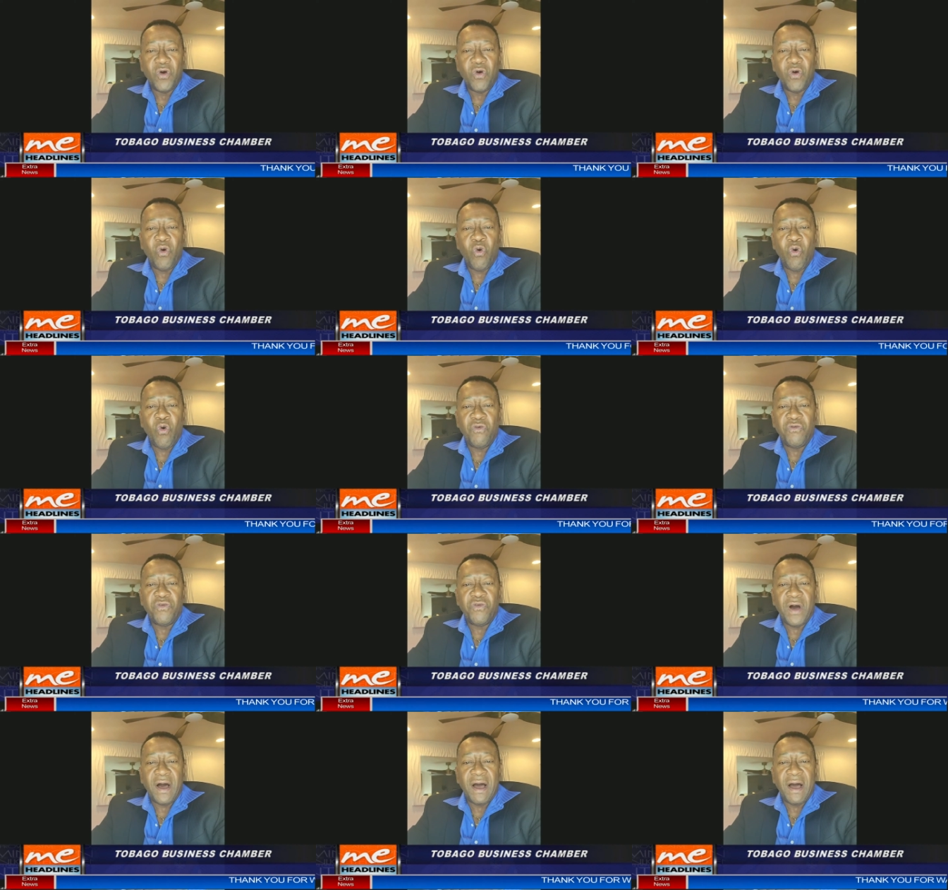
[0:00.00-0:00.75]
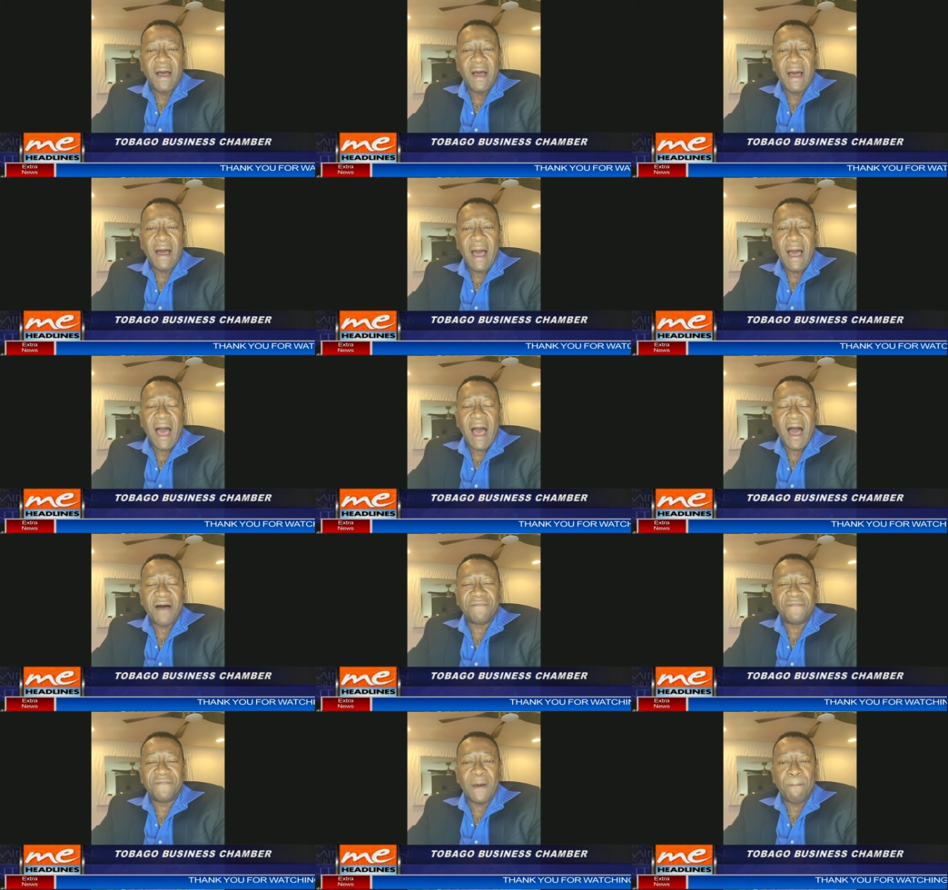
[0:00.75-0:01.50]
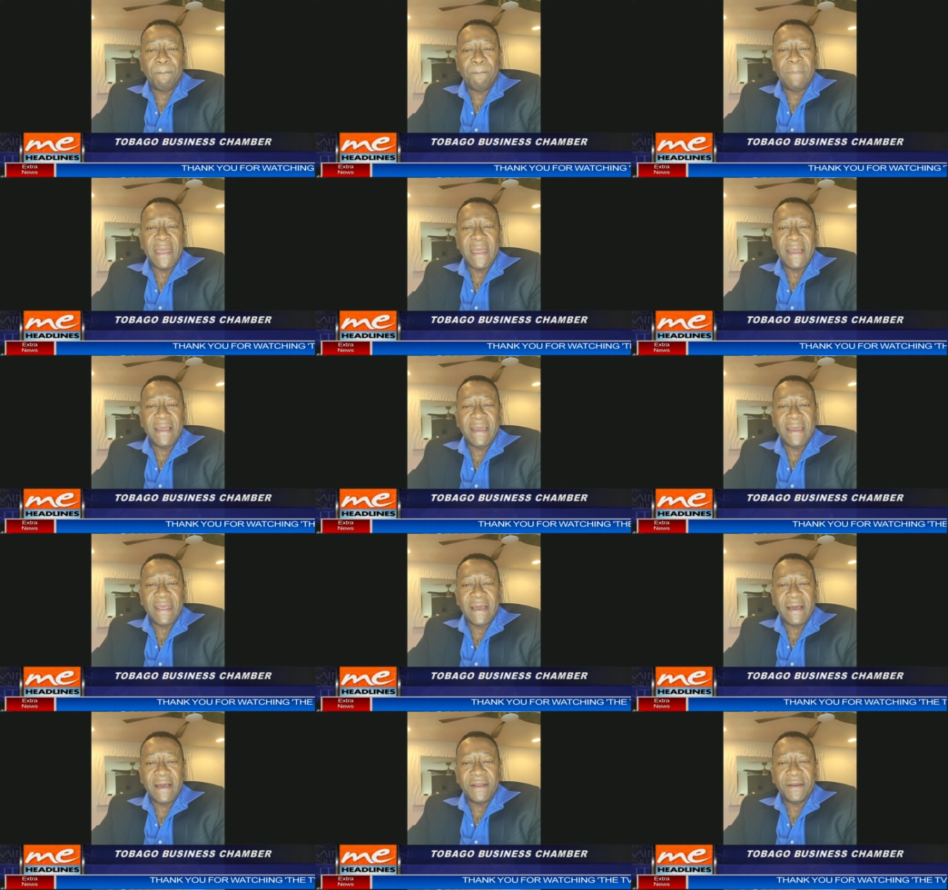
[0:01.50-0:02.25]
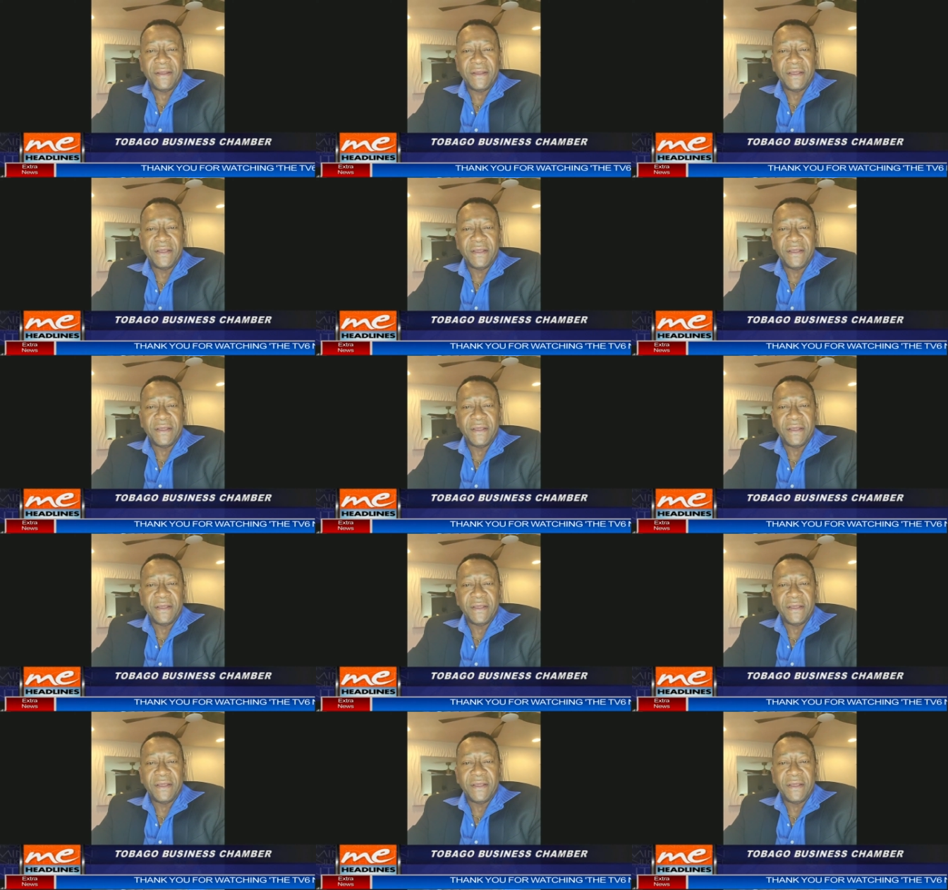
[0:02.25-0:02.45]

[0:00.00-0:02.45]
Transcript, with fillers: over half a billion